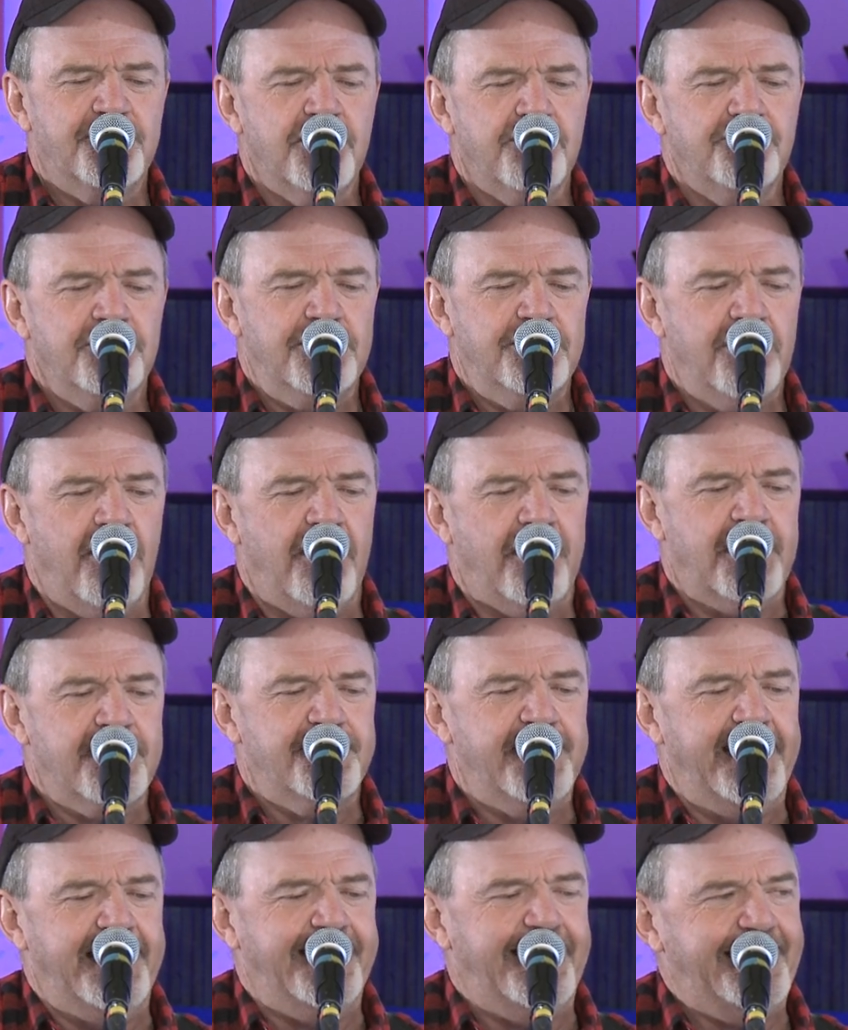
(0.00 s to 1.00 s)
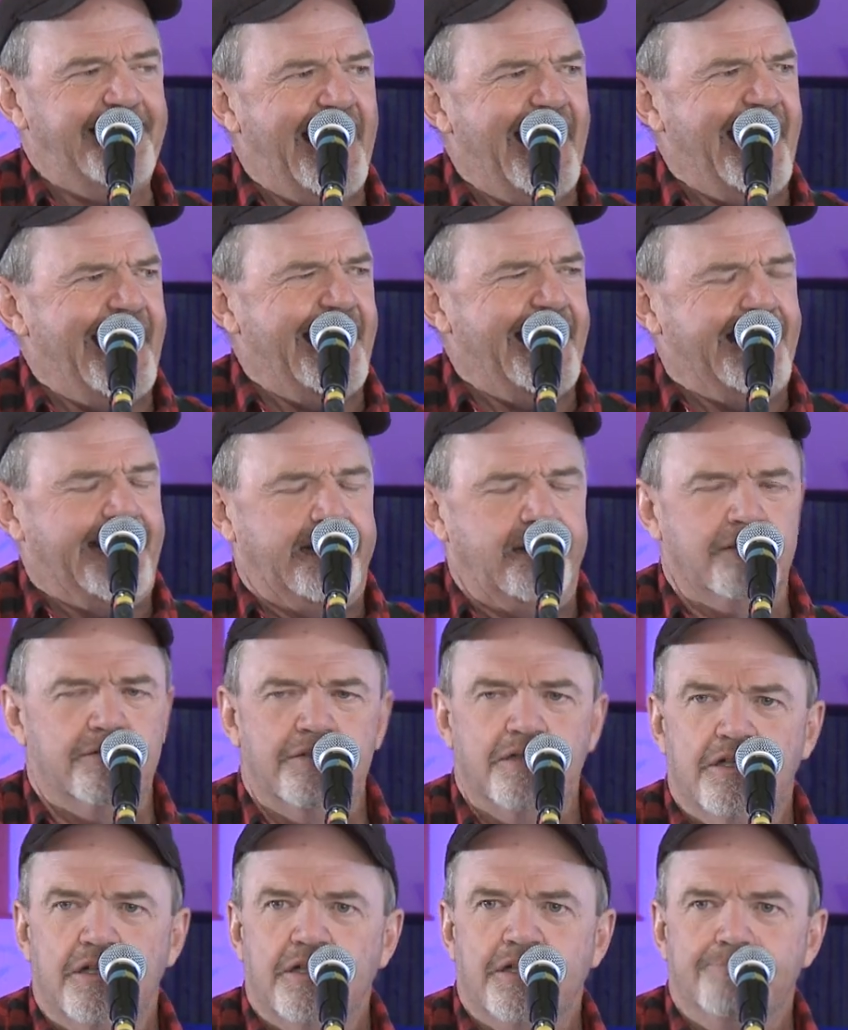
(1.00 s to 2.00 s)
just to talk and say, g'day!
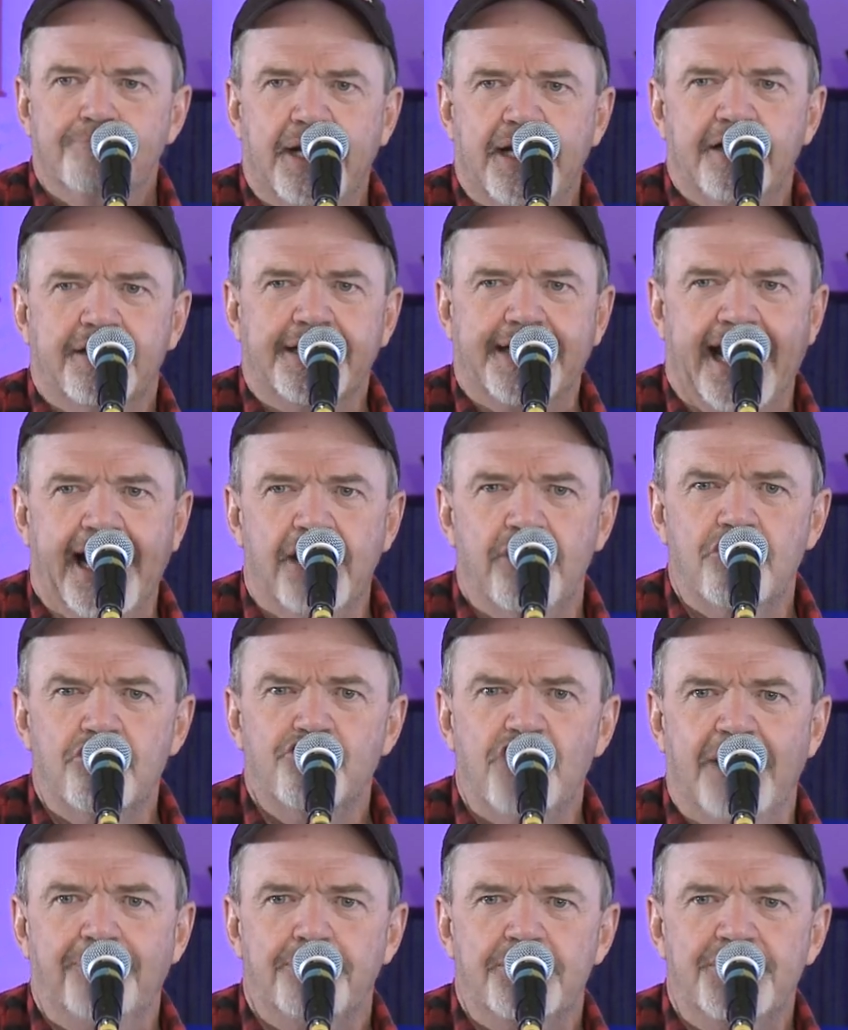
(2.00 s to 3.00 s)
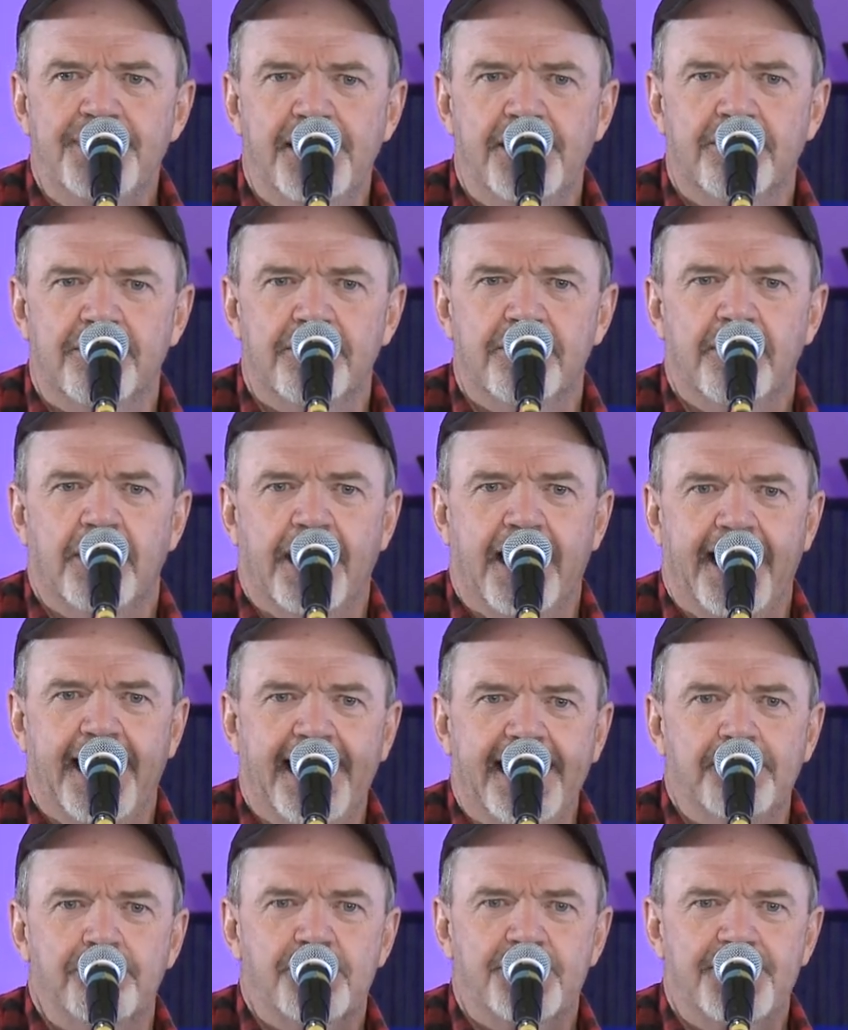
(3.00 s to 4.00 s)
I had a cow drop a dinner.
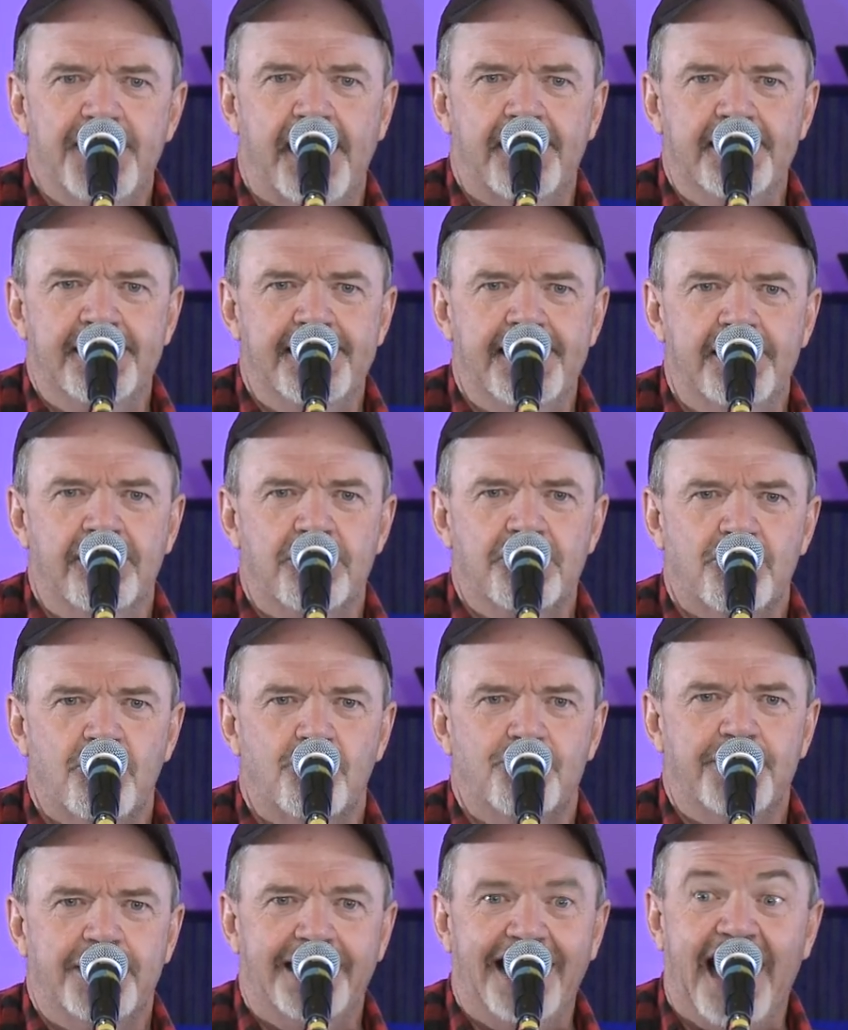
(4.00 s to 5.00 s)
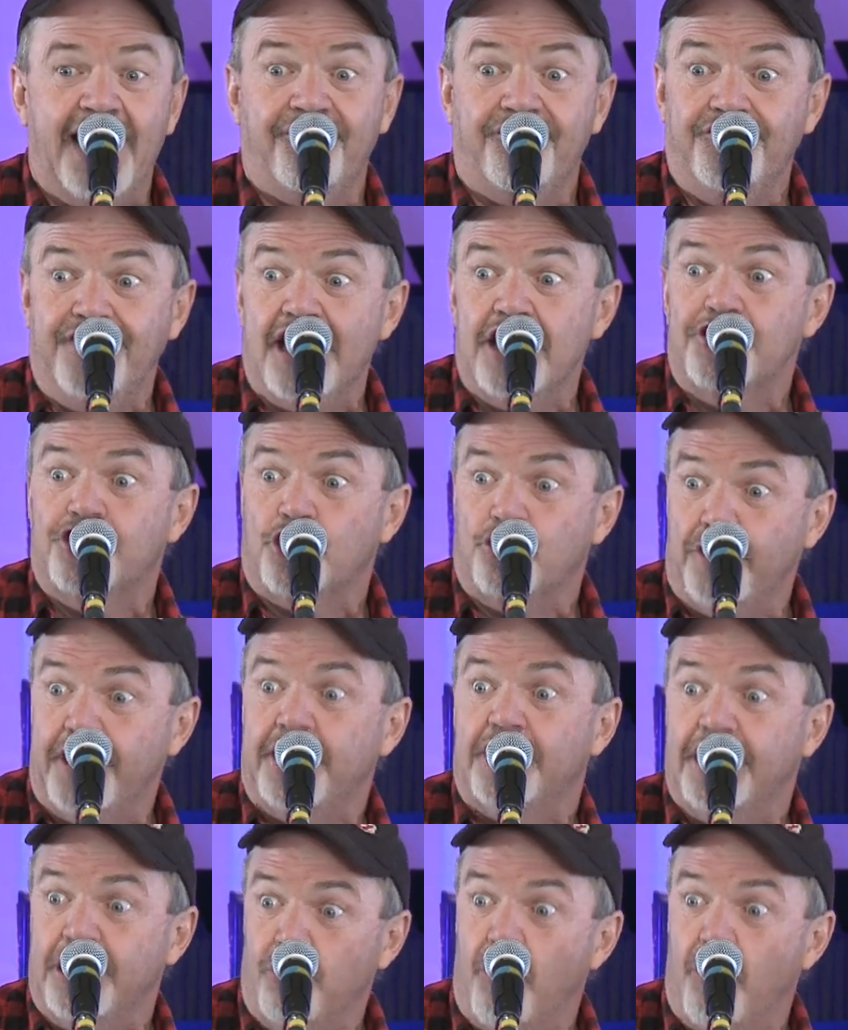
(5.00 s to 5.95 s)
I was standing dinner, so she laughed and she quickly